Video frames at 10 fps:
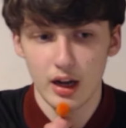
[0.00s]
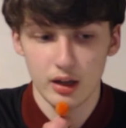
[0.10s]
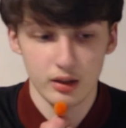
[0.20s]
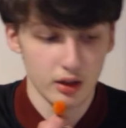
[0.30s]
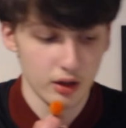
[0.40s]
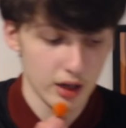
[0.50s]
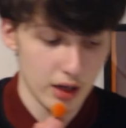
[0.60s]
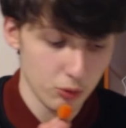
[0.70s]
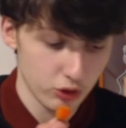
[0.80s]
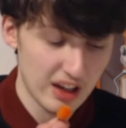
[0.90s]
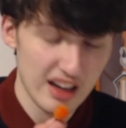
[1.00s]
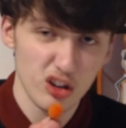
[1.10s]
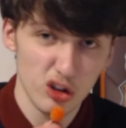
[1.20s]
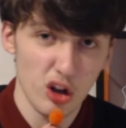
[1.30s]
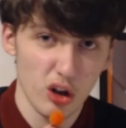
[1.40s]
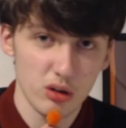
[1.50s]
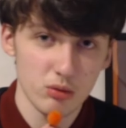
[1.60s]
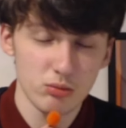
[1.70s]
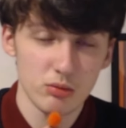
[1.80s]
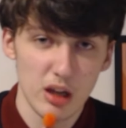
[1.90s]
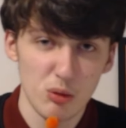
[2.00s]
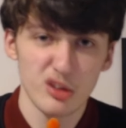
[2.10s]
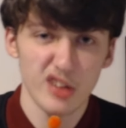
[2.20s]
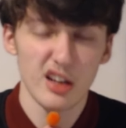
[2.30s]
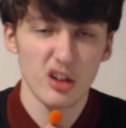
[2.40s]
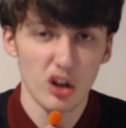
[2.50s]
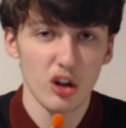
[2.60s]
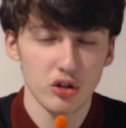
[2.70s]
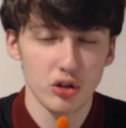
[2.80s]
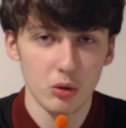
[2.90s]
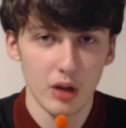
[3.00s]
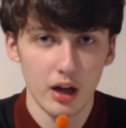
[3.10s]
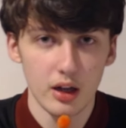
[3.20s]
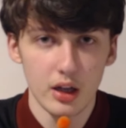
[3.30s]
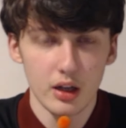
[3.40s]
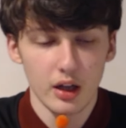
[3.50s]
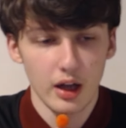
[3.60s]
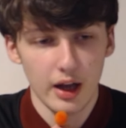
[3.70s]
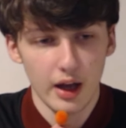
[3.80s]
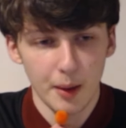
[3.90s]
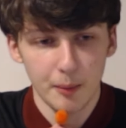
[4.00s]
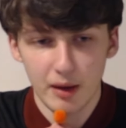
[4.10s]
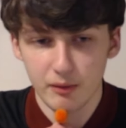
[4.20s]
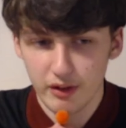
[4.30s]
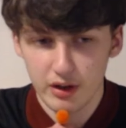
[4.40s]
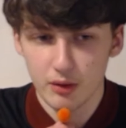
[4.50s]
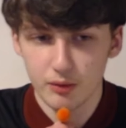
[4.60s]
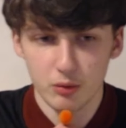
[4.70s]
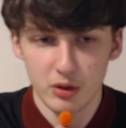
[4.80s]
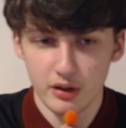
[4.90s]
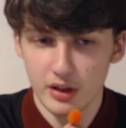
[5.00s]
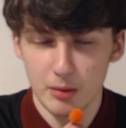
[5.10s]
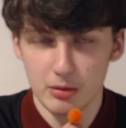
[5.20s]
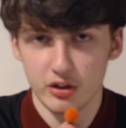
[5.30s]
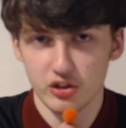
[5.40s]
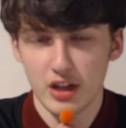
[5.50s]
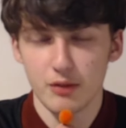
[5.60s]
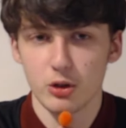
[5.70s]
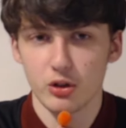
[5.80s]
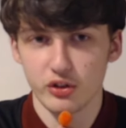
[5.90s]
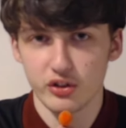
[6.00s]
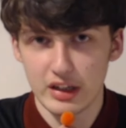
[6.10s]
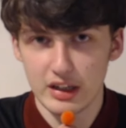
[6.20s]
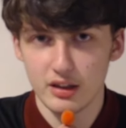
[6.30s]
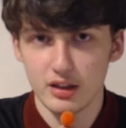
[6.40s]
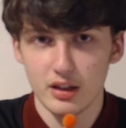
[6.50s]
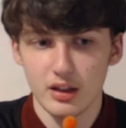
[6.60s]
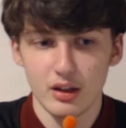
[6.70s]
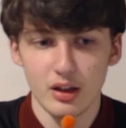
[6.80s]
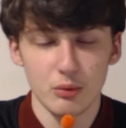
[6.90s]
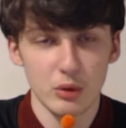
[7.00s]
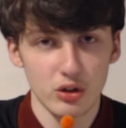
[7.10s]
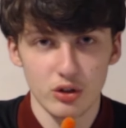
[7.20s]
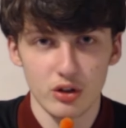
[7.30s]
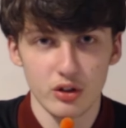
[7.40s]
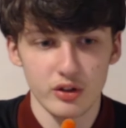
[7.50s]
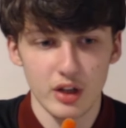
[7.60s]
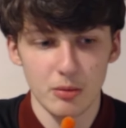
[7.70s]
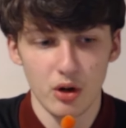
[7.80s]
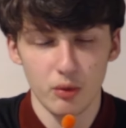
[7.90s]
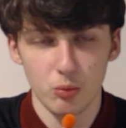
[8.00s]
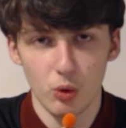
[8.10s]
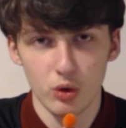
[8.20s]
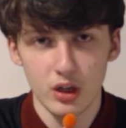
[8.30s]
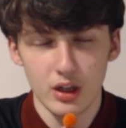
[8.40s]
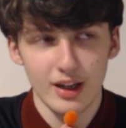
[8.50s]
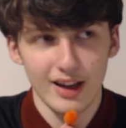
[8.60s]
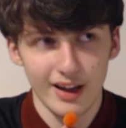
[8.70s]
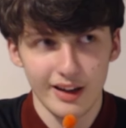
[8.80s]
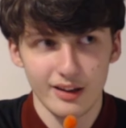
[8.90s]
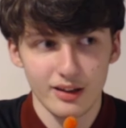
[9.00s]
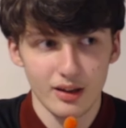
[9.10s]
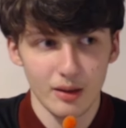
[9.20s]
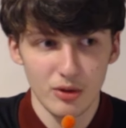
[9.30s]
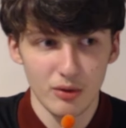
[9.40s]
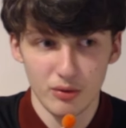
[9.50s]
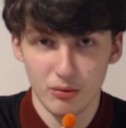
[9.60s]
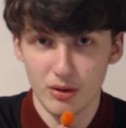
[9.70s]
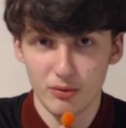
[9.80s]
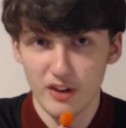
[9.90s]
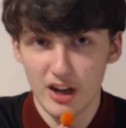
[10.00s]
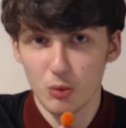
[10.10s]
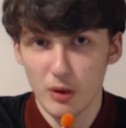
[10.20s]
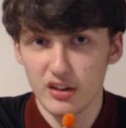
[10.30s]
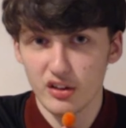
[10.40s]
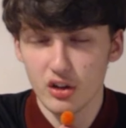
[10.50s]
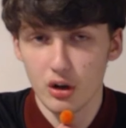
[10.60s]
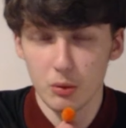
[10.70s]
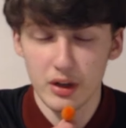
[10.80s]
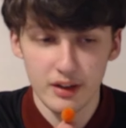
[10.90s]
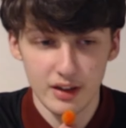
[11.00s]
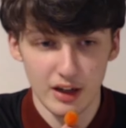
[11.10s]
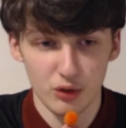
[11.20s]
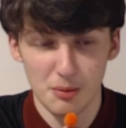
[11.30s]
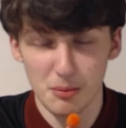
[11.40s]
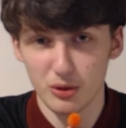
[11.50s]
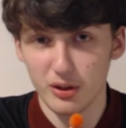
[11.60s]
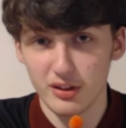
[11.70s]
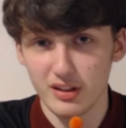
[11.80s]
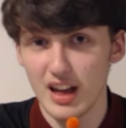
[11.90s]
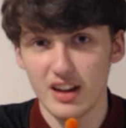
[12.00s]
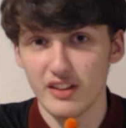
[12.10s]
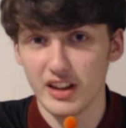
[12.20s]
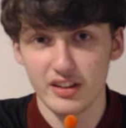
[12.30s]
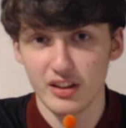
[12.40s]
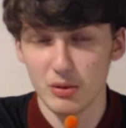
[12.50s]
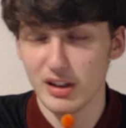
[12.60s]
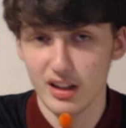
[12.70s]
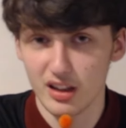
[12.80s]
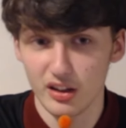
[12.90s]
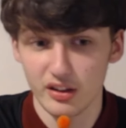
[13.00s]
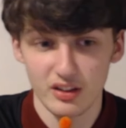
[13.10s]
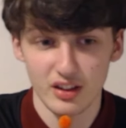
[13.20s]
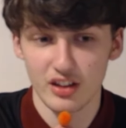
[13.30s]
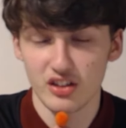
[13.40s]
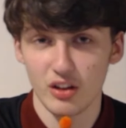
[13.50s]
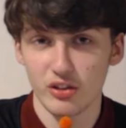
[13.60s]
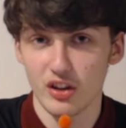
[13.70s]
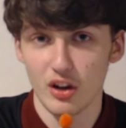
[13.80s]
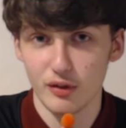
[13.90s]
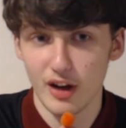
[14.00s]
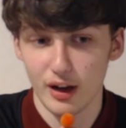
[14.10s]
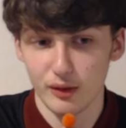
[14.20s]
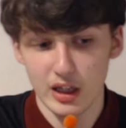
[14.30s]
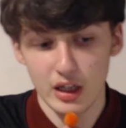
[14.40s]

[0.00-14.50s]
It would take a lot. It would take a lot to do that. I'm very confident we can keep clean sheet. If we concede, we're not going to concede more than 1. And I'm confident we can find a way to score. We didn't against Wimbledon. Their defence is ridiculous. It's like Chelsea 05.